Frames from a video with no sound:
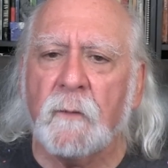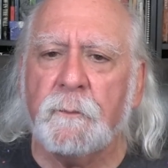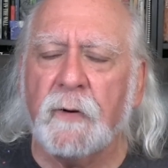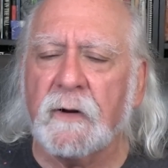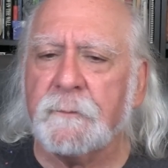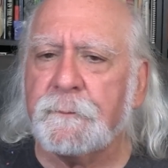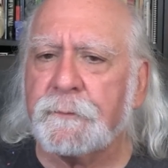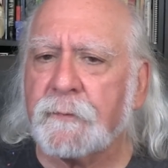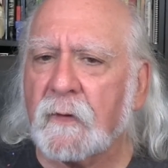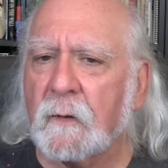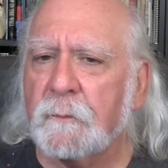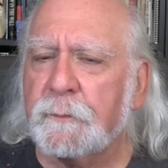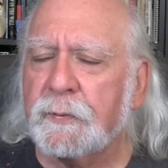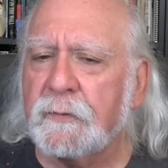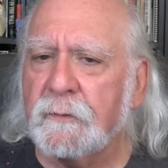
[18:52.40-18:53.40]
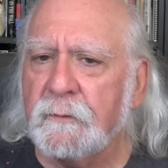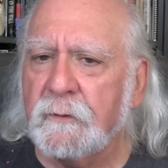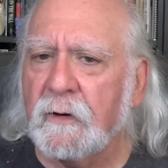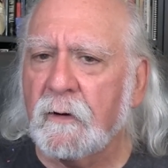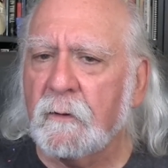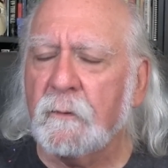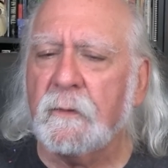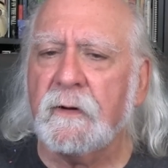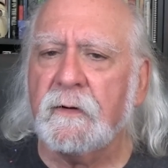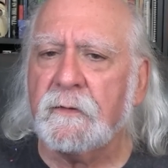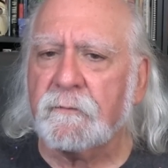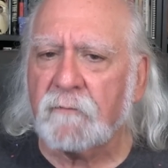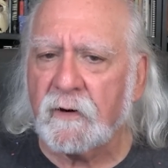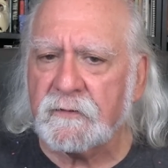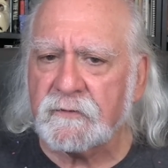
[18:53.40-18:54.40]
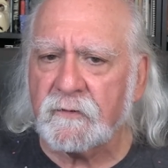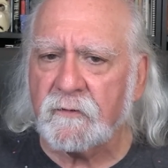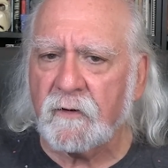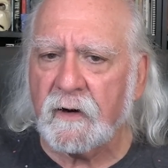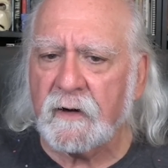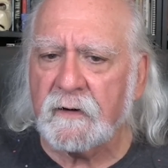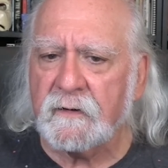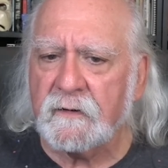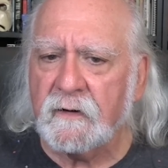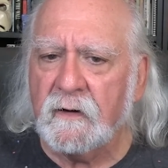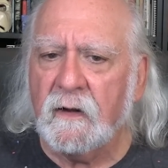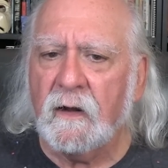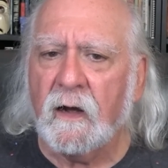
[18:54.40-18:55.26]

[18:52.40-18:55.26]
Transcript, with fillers: But Pluto is retrograde.